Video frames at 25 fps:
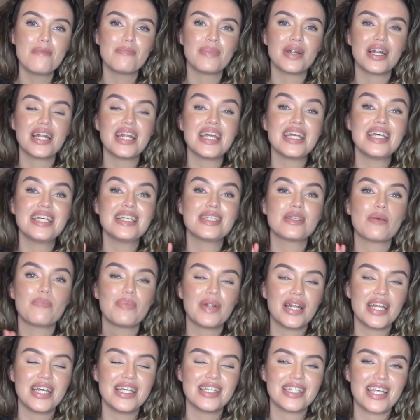please
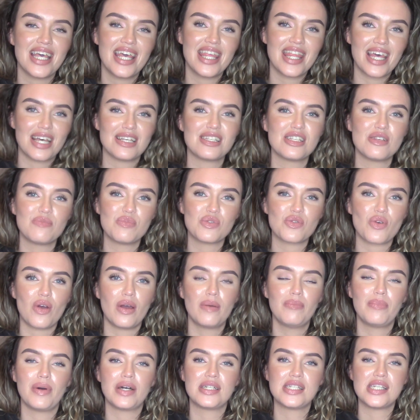hit that
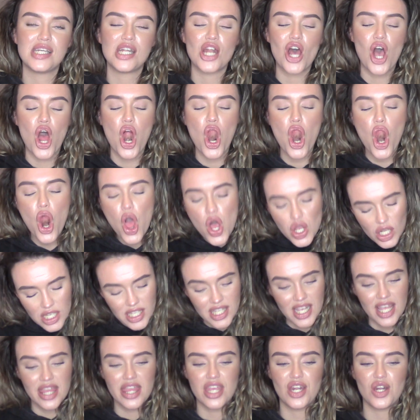subscribe button
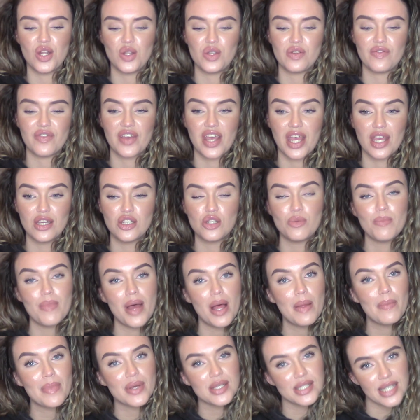alongside the notification
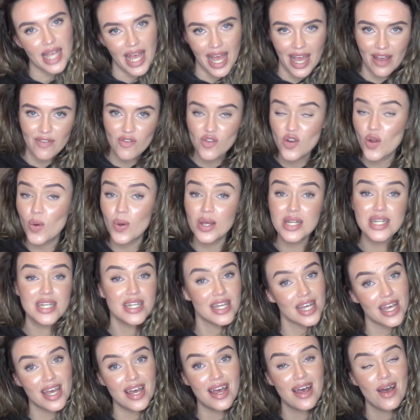bell, because I have no
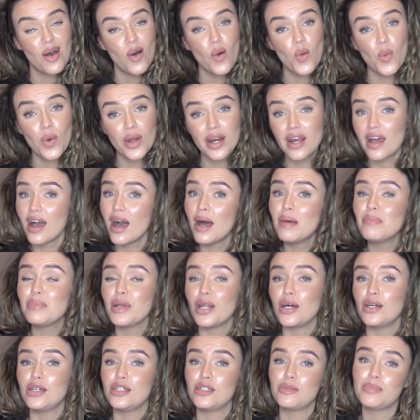idea when I
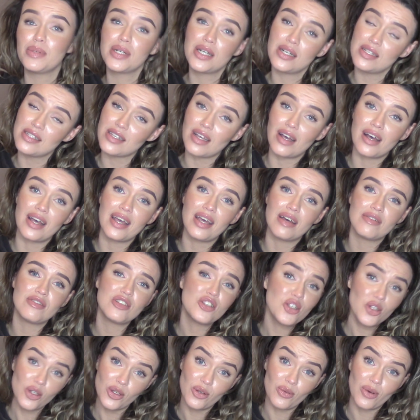upload, because I have a
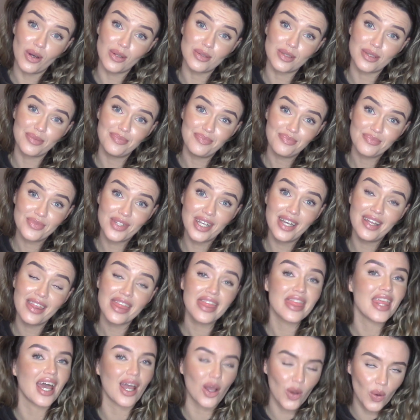2-year-old.
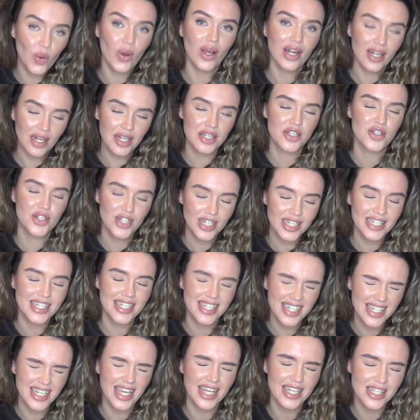That quite literally
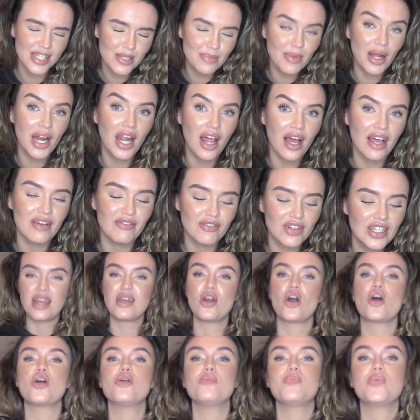dictates my life. I
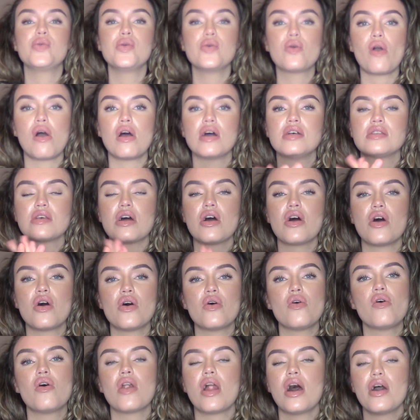hope you guys are
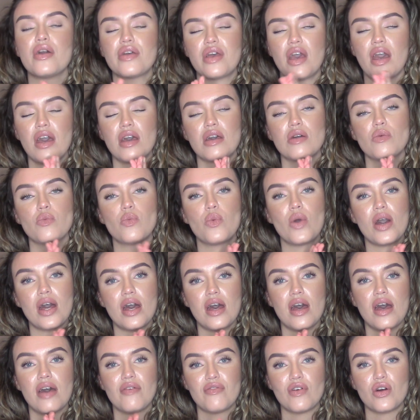all okay
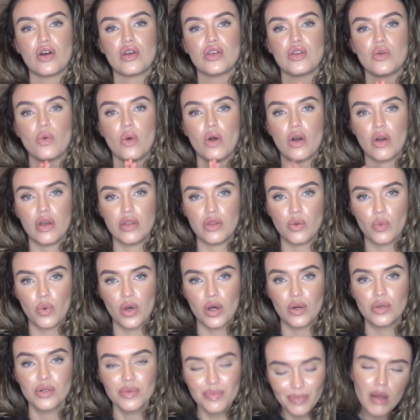wherever you are in the
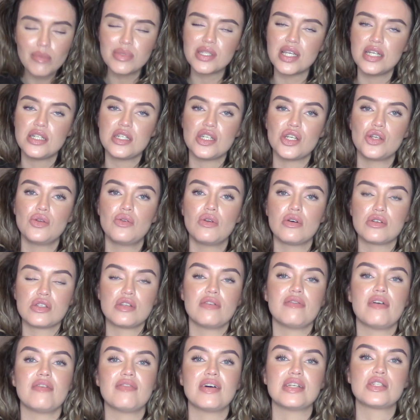world. I'm sending you lots
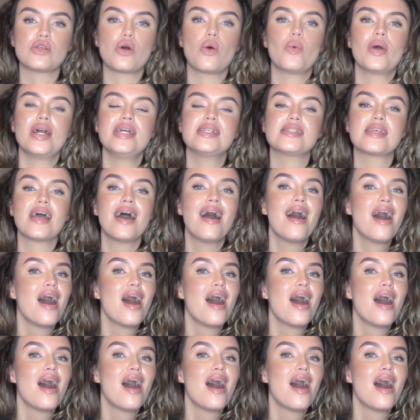of love as always,